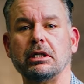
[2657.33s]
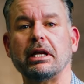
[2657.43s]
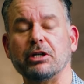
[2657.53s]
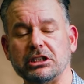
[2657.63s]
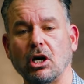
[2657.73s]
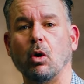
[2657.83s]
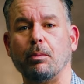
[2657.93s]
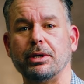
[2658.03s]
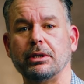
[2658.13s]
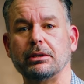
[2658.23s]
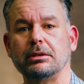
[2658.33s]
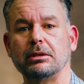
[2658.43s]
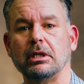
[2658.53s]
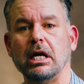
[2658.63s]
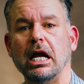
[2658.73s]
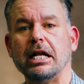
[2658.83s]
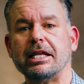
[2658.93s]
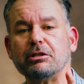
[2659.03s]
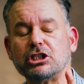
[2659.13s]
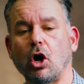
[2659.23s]
There is hope.
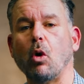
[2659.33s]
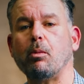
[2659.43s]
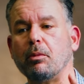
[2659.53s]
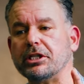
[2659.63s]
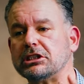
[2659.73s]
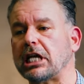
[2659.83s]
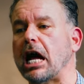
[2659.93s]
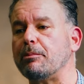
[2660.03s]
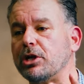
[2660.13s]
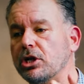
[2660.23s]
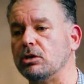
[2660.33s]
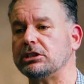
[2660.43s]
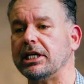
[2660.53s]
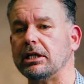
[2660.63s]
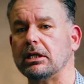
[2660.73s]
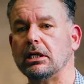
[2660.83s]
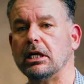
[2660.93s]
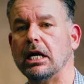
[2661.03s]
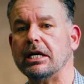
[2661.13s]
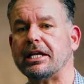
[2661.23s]
There is hope when we stop using.
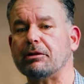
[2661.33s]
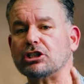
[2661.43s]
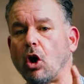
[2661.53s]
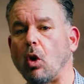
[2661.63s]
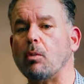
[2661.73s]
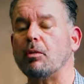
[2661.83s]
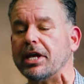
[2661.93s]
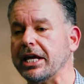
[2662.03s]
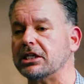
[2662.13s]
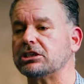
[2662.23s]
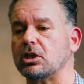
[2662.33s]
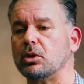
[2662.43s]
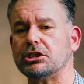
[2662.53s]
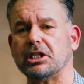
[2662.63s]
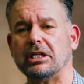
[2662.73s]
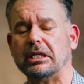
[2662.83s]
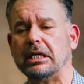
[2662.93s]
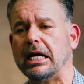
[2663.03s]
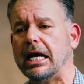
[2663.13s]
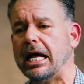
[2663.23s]
There is hope when we get in a solution.
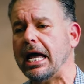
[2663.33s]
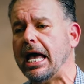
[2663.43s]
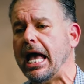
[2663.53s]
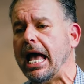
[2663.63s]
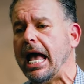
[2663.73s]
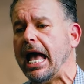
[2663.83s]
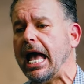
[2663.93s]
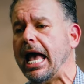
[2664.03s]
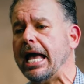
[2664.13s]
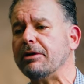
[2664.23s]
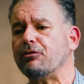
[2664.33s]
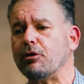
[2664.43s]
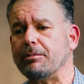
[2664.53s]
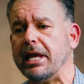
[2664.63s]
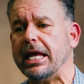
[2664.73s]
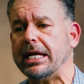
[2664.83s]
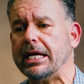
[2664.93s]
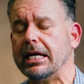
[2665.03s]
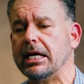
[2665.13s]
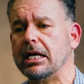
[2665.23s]
And for
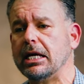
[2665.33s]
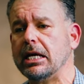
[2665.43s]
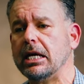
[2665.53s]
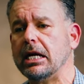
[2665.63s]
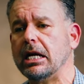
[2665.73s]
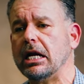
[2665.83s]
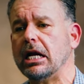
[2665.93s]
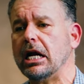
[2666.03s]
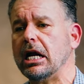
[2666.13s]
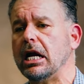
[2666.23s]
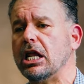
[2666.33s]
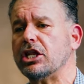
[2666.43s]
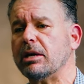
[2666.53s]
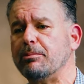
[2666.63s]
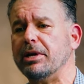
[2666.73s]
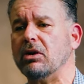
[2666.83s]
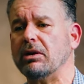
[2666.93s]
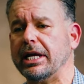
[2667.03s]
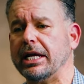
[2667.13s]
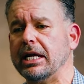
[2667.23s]
me, the
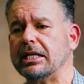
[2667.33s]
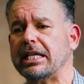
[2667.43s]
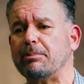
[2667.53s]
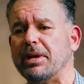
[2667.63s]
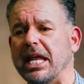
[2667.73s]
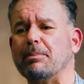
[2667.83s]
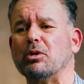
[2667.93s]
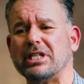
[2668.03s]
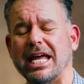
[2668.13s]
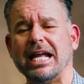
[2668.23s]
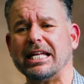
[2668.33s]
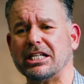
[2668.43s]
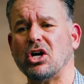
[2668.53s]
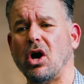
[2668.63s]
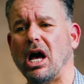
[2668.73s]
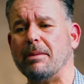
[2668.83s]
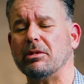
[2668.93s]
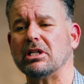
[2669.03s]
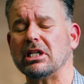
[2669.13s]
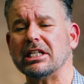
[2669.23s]
ability that people take their
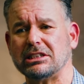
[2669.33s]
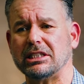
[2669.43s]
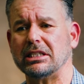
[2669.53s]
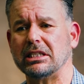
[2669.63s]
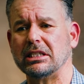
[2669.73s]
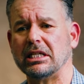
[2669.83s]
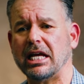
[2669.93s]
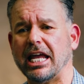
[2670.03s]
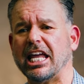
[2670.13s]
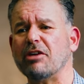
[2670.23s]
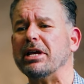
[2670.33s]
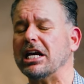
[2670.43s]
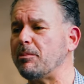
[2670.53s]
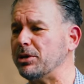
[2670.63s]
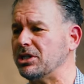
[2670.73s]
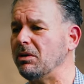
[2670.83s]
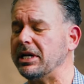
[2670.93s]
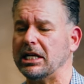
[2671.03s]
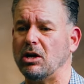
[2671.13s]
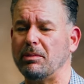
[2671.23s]
time and listen and give me an
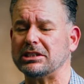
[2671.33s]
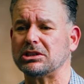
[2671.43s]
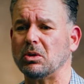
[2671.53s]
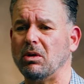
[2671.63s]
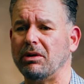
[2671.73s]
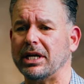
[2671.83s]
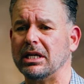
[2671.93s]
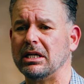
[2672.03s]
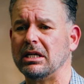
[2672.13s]
opportunity to tell my story.